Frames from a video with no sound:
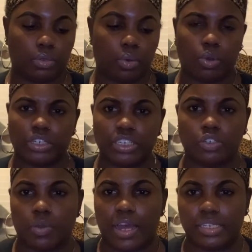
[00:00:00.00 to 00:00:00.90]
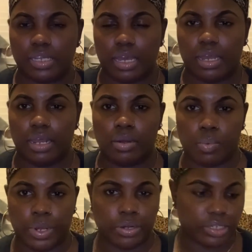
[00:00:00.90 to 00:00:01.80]
or just dry skin in the
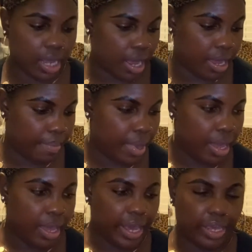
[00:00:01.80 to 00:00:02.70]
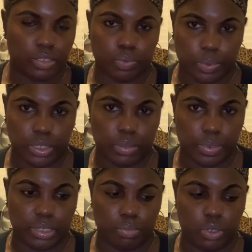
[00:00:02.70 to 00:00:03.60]
winter time, it's really
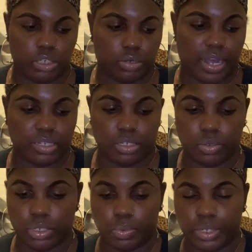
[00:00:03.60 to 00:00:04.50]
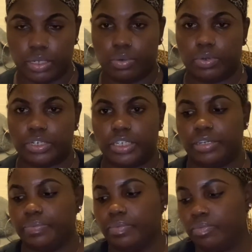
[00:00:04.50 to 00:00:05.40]
moisturizing. So it's really nourishing
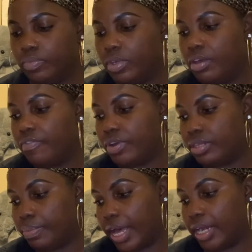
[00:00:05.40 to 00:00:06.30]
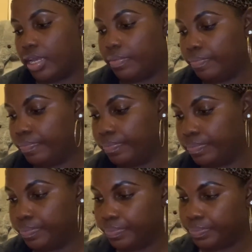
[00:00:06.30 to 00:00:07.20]
for the body.
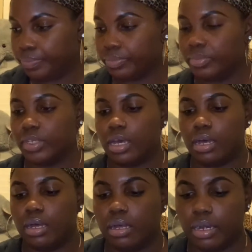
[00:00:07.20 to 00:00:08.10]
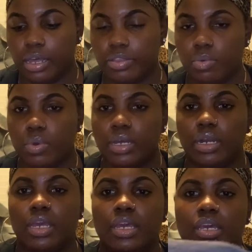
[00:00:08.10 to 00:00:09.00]
Another one
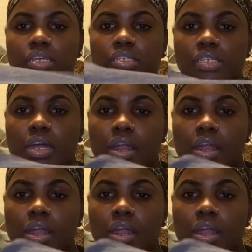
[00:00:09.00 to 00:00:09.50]
is